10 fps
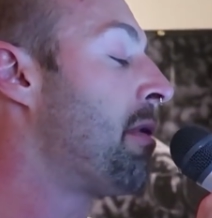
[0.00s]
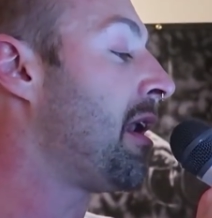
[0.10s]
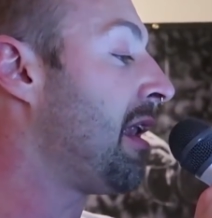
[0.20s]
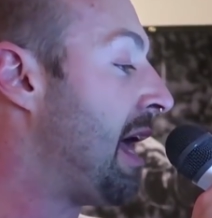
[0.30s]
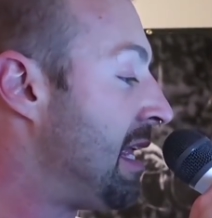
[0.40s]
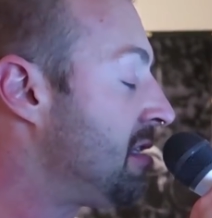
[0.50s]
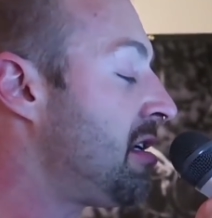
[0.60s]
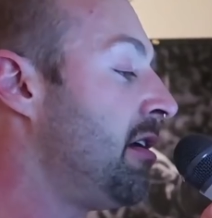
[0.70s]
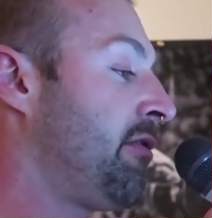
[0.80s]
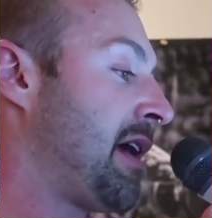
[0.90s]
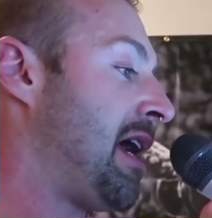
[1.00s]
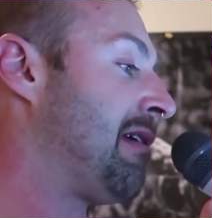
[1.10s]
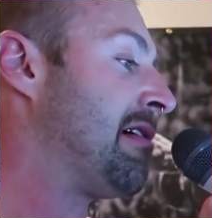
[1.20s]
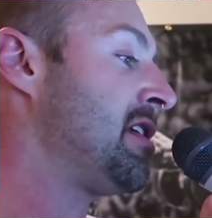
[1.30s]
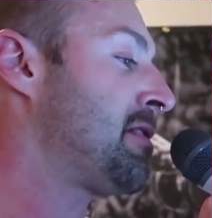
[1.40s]
plenty of
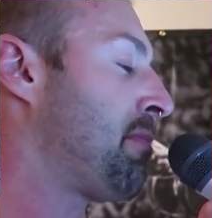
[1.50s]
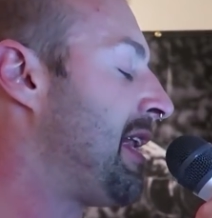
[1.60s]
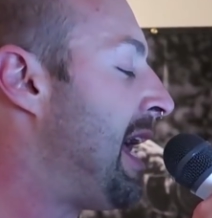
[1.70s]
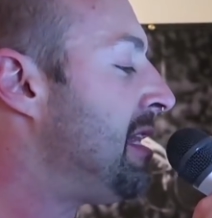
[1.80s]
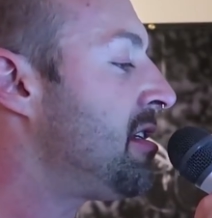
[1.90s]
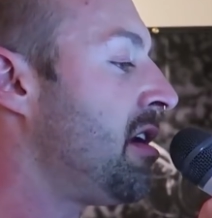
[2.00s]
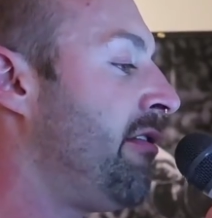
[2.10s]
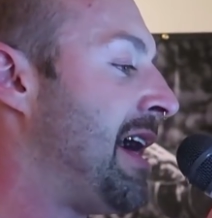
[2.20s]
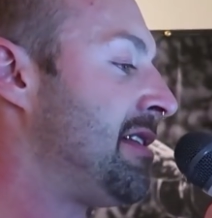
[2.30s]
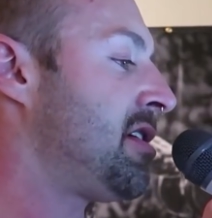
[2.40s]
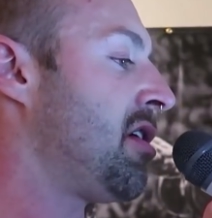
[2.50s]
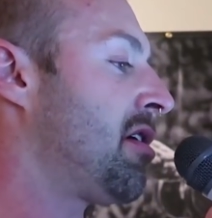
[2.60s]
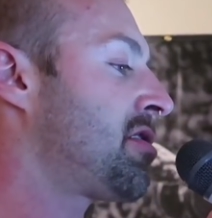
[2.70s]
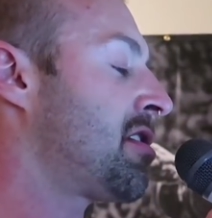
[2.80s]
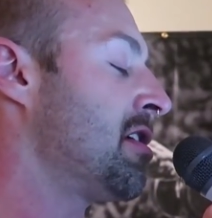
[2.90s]
calories, plenty of
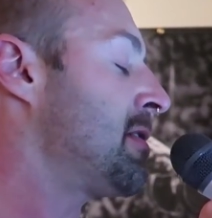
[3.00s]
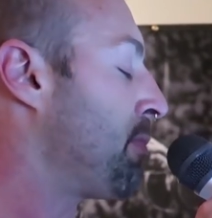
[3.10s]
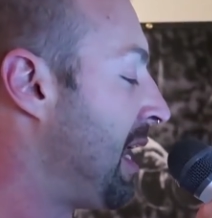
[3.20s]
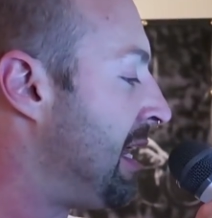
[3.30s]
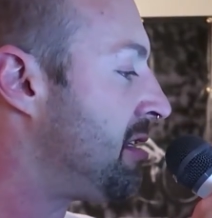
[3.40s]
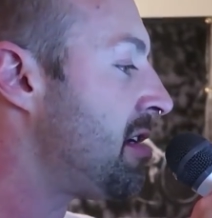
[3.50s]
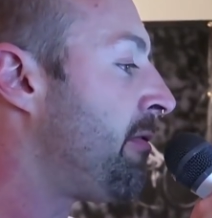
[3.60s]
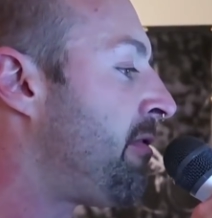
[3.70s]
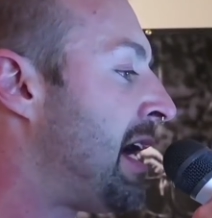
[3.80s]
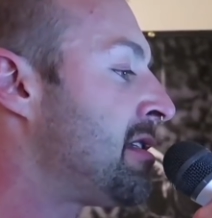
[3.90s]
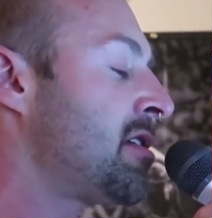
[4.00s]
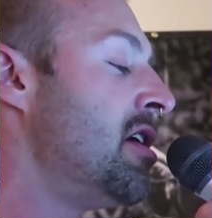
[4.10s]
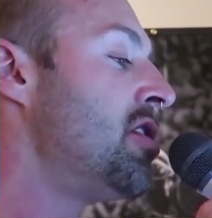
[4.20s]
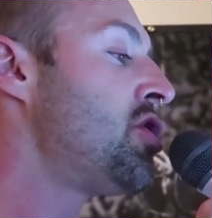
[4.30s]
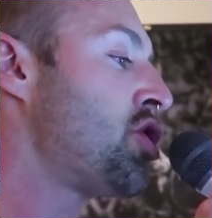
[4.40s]
antioxidants, plenty of fats,
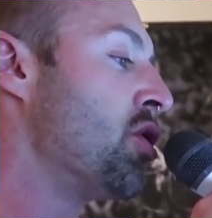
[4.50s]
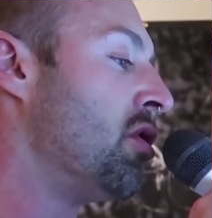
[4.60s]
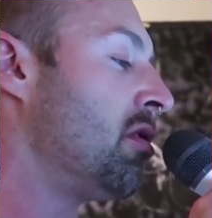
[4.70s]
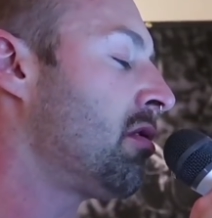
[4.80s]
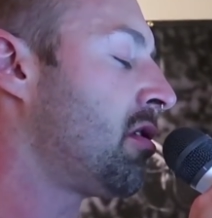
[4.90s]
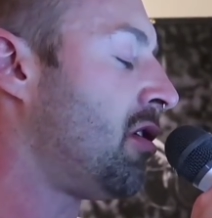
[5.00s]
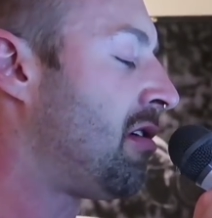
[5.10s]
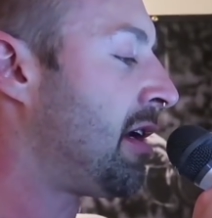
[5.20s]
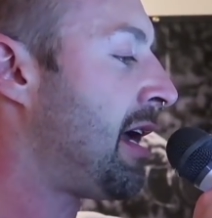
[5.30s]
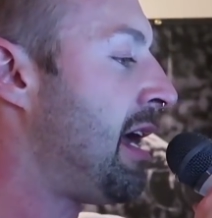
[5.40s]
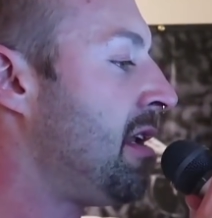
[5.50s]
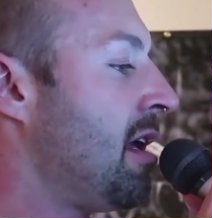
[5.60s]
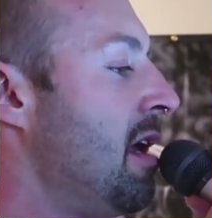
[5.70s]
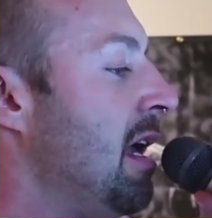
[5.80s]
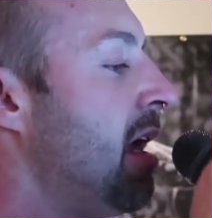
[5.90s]
sure, go right
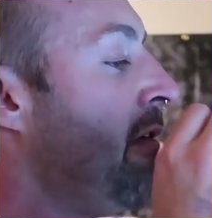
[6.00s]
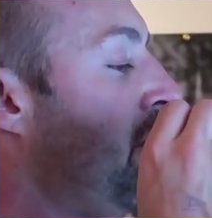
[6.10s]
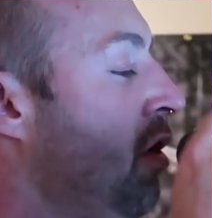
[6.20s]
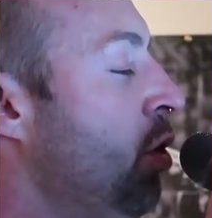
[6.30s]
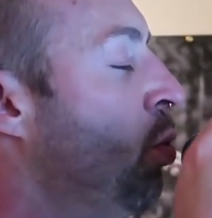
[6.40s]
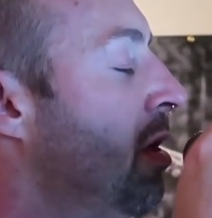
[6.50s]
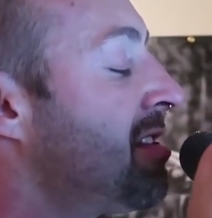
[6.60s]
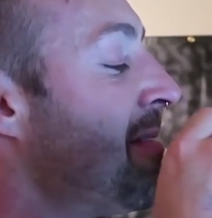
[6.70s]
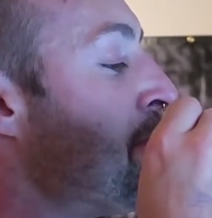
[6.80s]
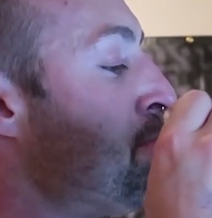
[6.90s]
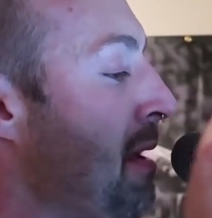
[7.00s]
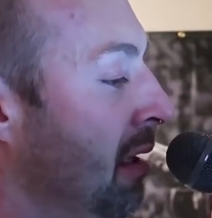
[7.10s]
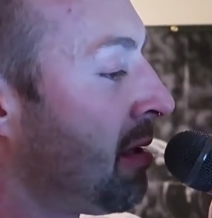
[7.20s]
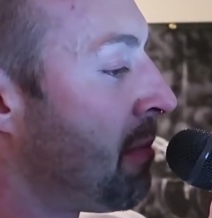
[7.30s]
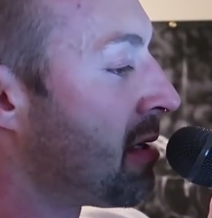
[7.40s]
ahead. If you want to
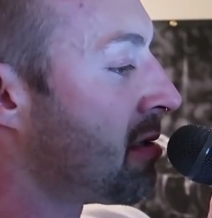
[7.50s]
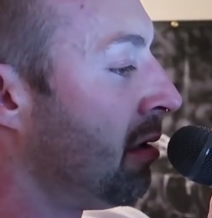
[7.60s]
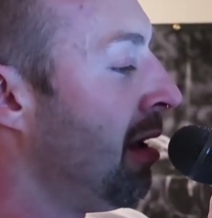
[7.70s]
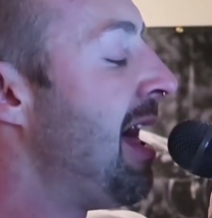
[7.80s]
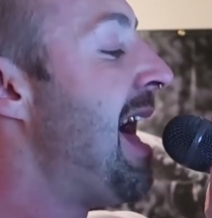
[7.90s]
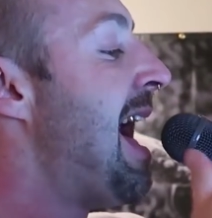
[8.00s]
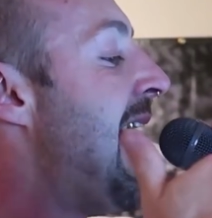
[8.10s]
build muscle